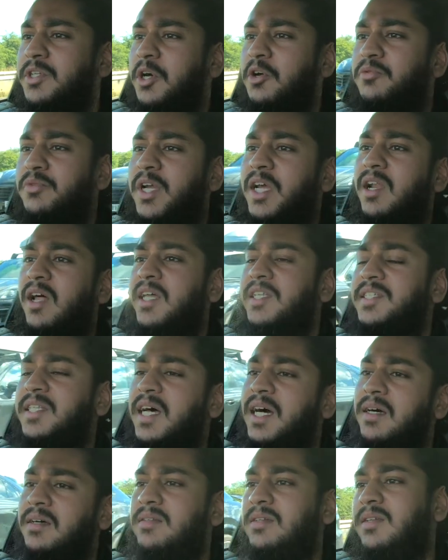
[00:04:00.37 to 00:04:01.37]
don't realise
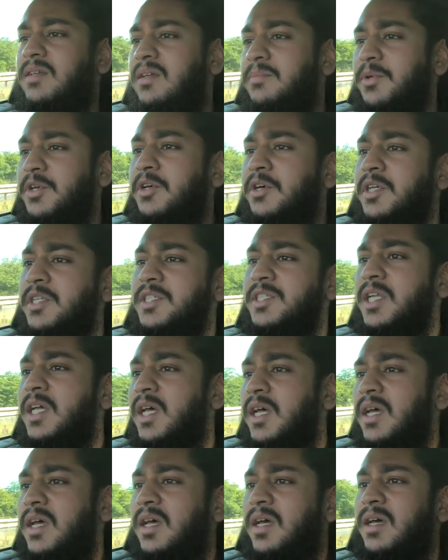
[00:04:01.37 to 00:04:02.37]
that, because
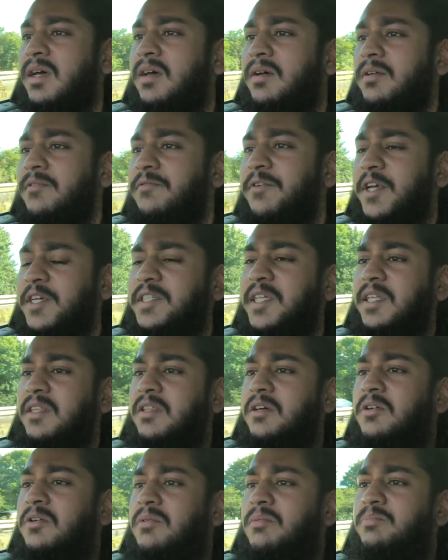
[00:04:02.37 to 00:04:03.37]
fixing
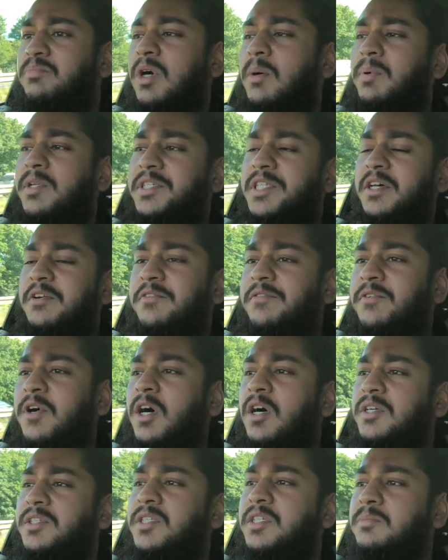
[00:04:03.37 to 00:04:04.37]
the proper stuff
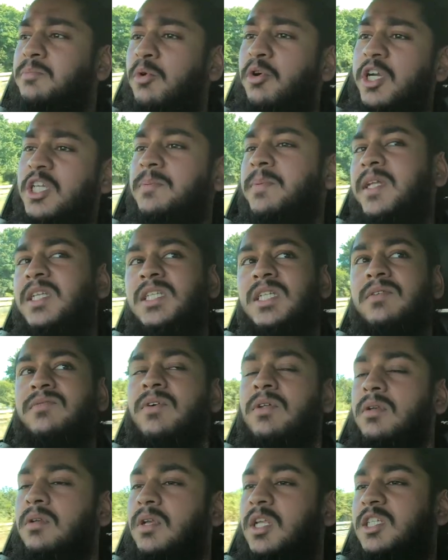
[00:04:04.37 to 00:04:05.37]
first is more expensive,
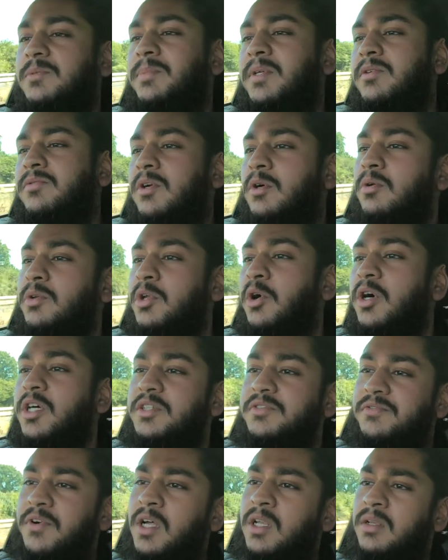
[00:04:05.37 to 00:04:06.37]
and let's be real, not
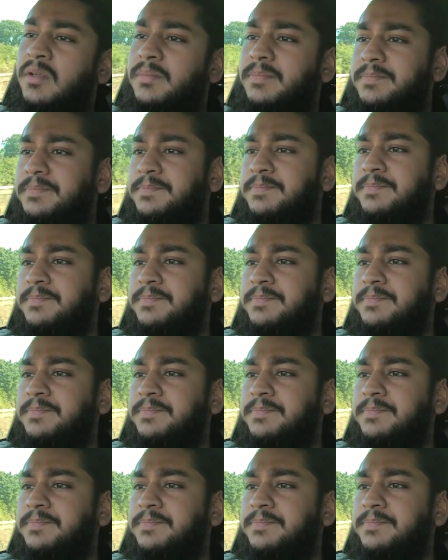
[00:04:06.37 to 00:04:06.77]
as fun.